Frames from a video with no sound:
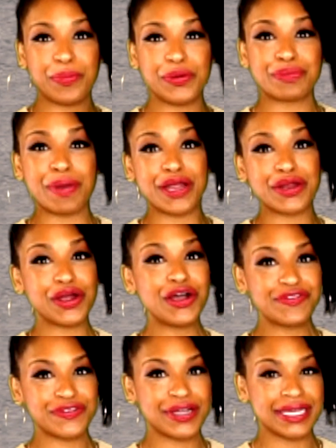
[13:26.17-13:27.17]
up with my
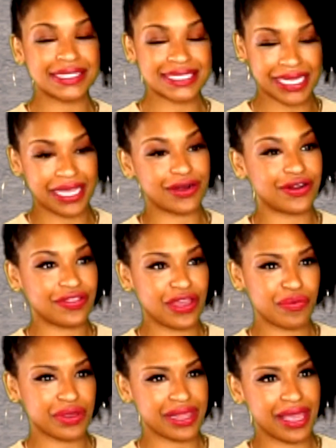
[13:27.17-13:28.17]
girlfriends later,
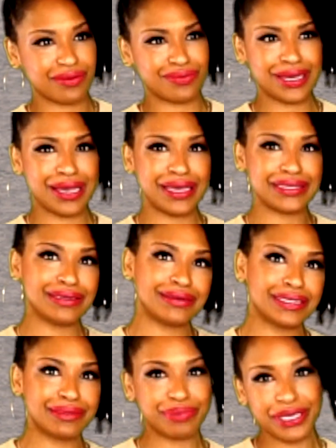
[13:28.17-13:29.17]
they were like, "Well, you
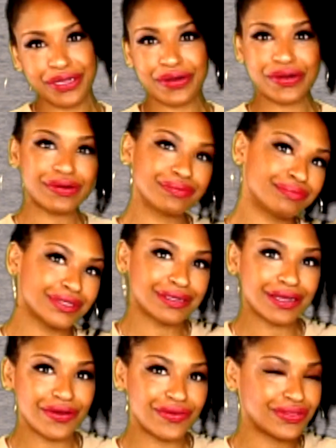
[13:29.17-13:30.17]
didn't beat her, you
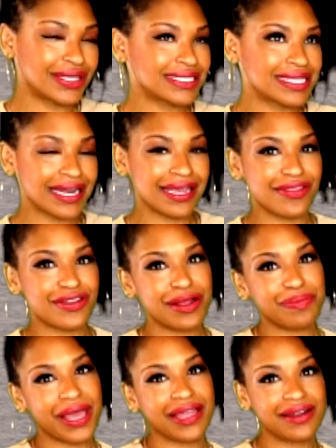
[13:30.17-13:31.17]
know, this, that, right, the other." And
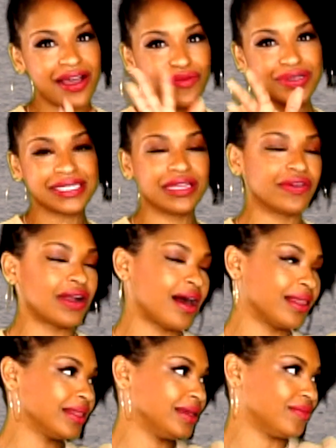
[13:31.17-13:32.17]
I'm right. like, "No, it wasn't even
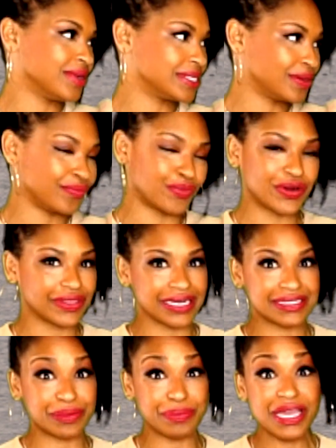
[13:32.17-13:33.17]
all. It wasn't even worth
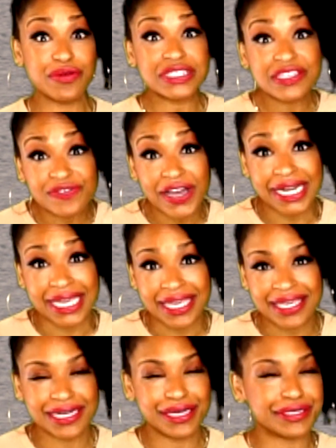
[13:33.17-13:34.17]
it. To me, it was
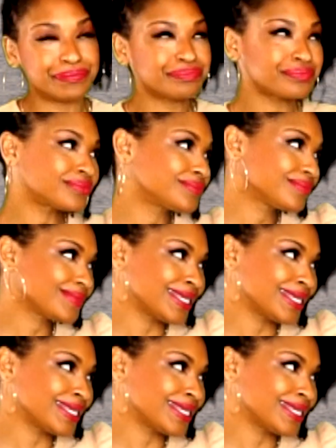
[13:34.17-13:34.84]
funny, you know." Right.